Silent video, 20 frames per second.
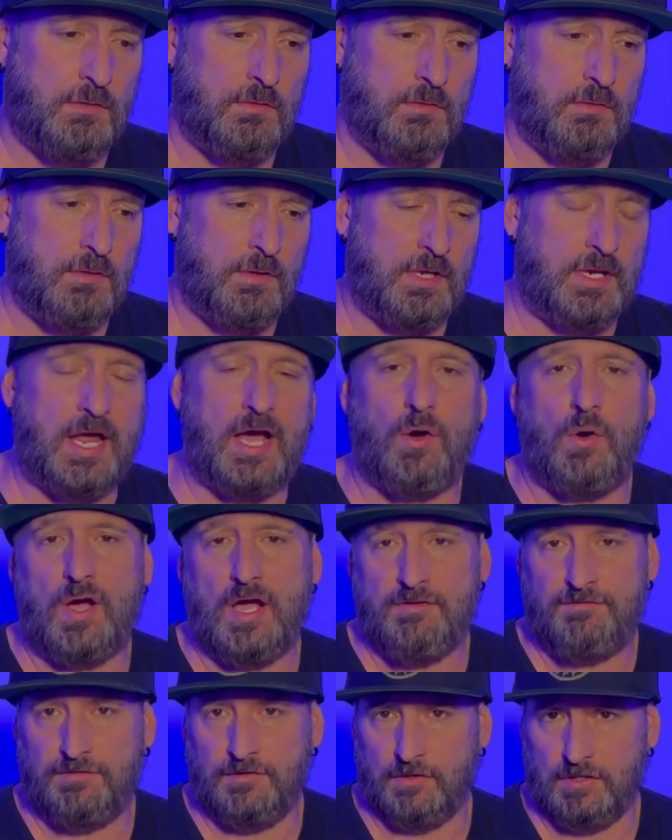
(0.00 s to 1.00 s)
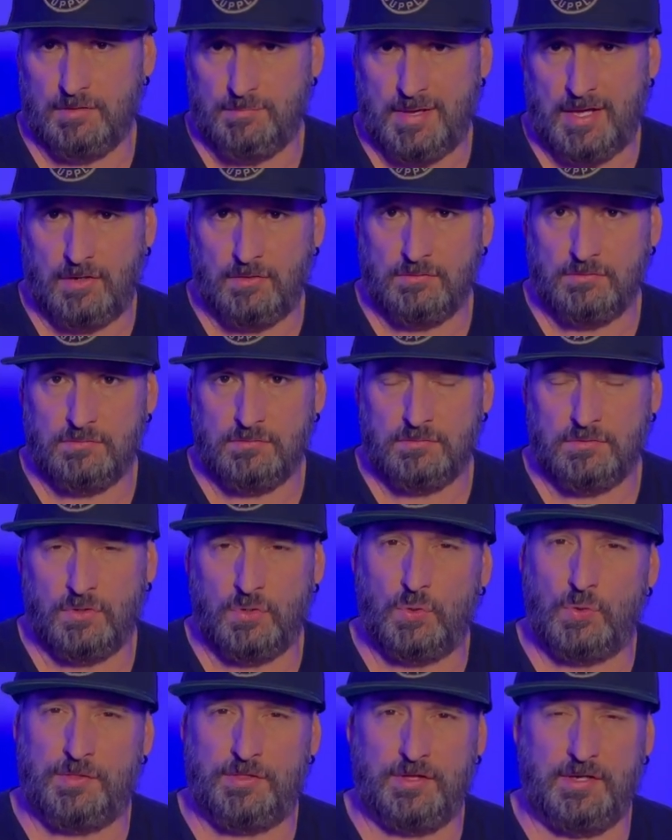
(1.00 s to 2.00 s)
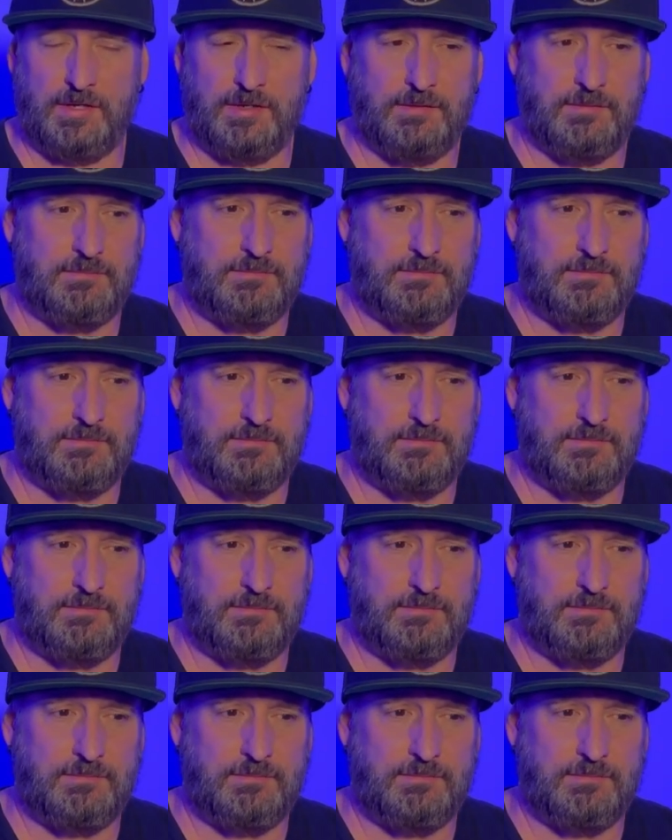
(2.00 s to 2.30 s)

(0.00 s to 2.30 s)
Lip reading: and how I feel about the whole thing.